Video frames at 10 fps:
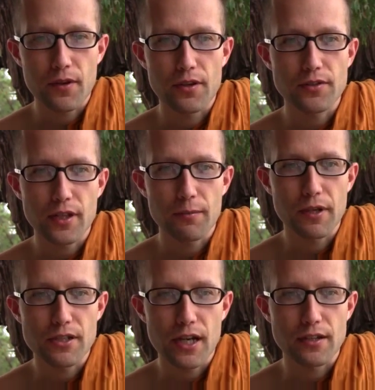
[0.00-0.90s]
this will give
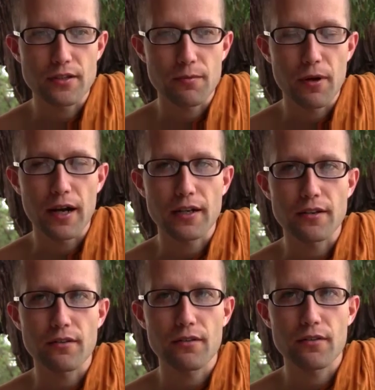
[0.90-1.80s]
me a chance to
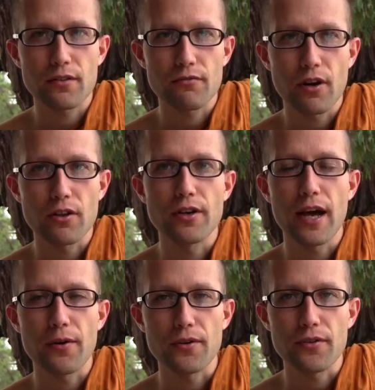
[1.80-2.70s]
practice, to follow
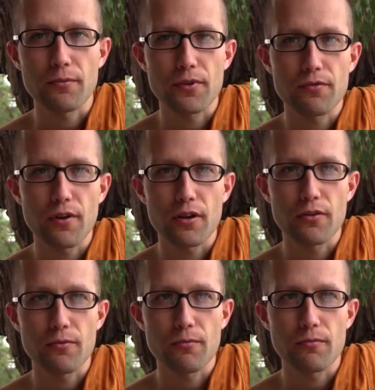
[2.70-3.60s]
Taoism, to
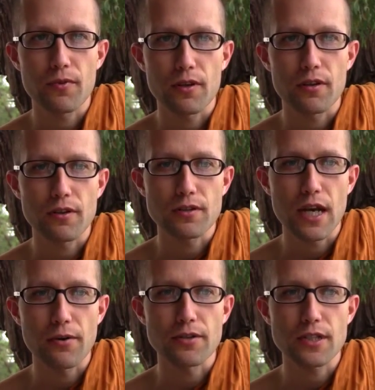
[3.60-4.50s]
follow these
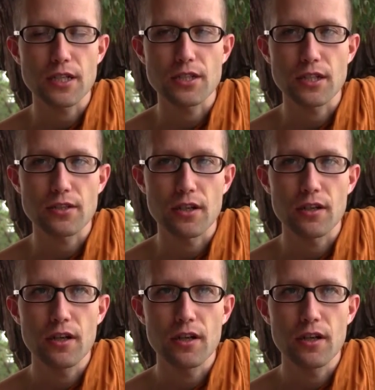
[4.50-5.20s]
Taoist teachings.